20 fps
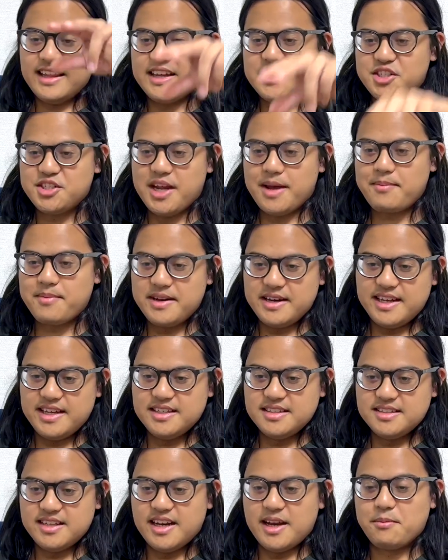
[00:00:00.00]

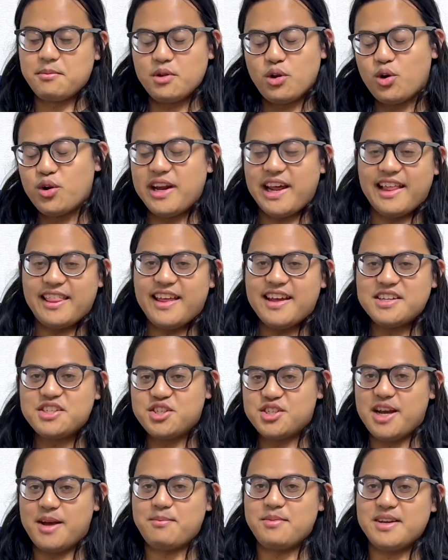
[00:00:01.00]
Japanese and I'm learning less
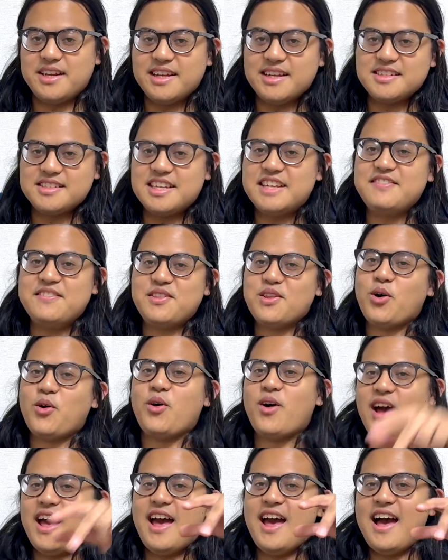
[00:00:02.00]
Japanese, even though
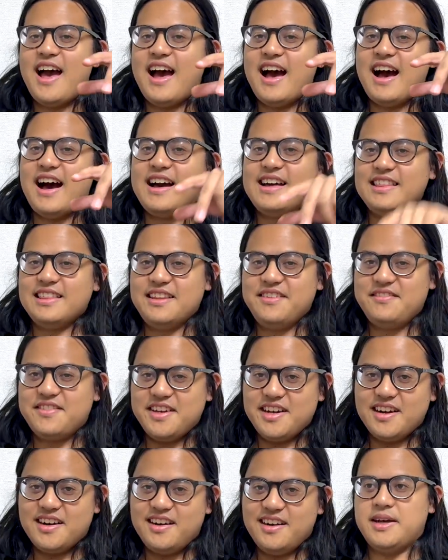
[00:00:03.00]
I live
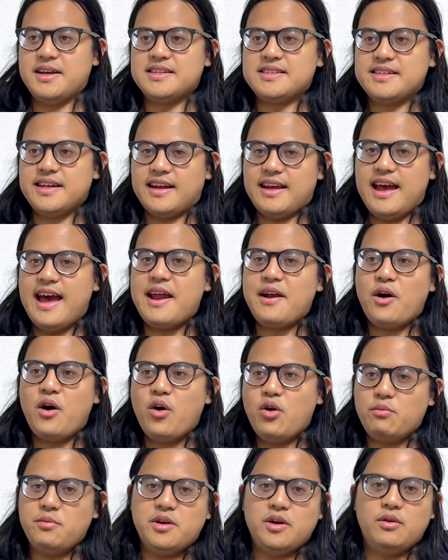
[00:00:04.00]
here. It's like at
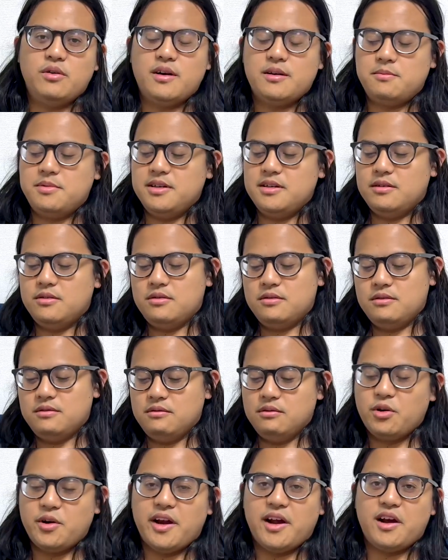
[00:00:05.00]
home, you know, I'd be
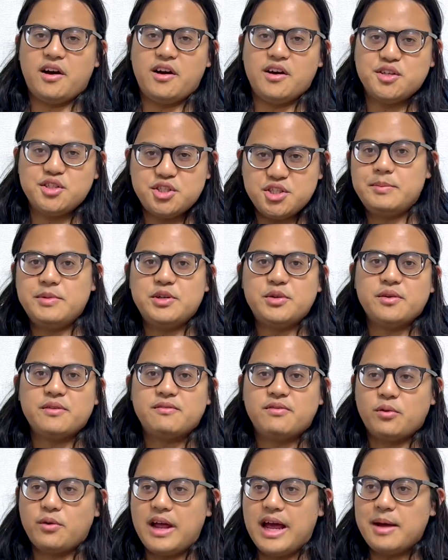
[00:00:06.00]
learning kanji, doing
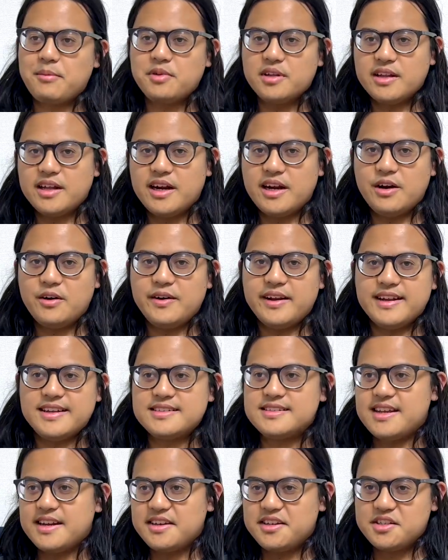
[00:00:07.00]
vocabulary and
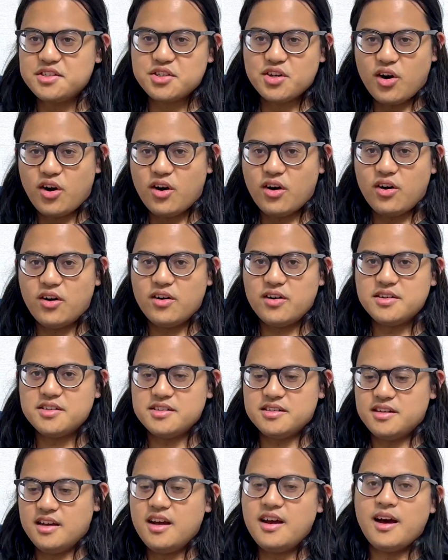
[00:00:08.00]
sentence cards, and
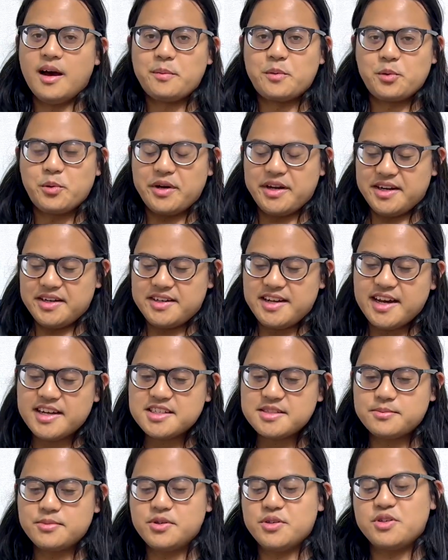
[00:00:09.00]
I'd be reading a
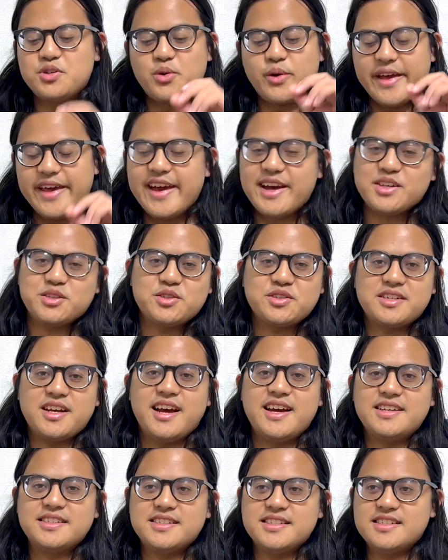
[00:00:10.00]
textbook, doing
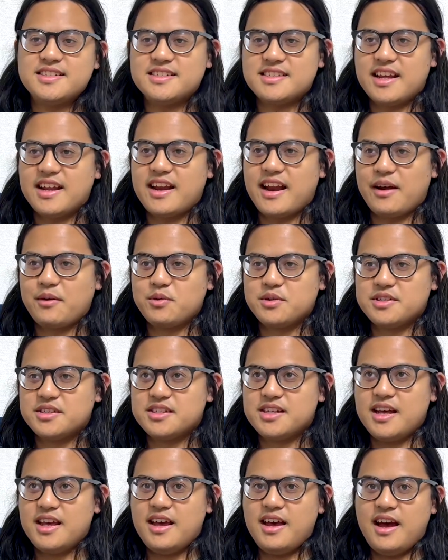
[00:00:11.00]
exercises, and I
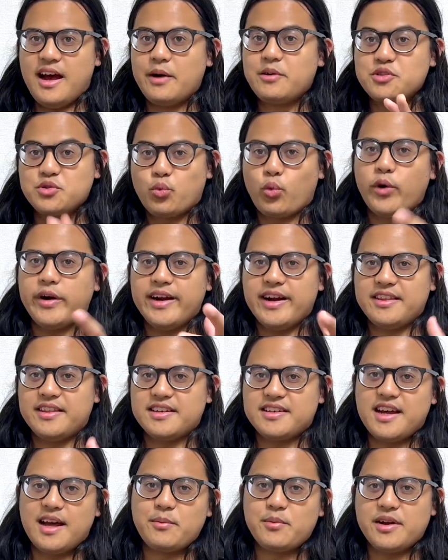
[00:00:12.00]
wasn't working at the
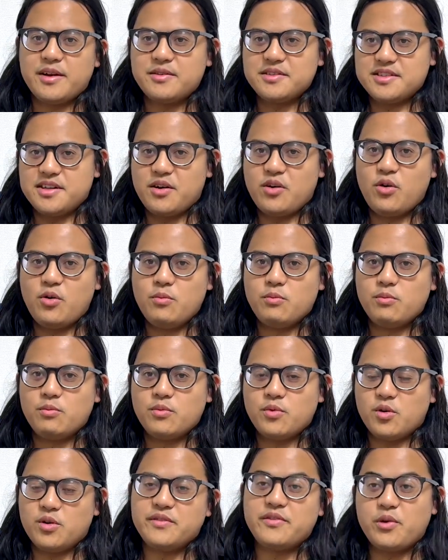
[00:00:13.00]
time when I was at home,
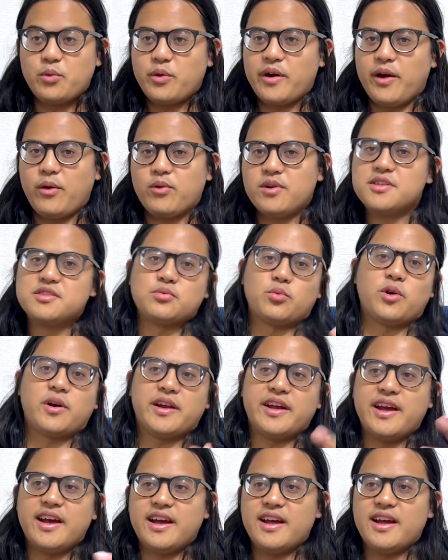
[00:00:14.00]
or even when I was working,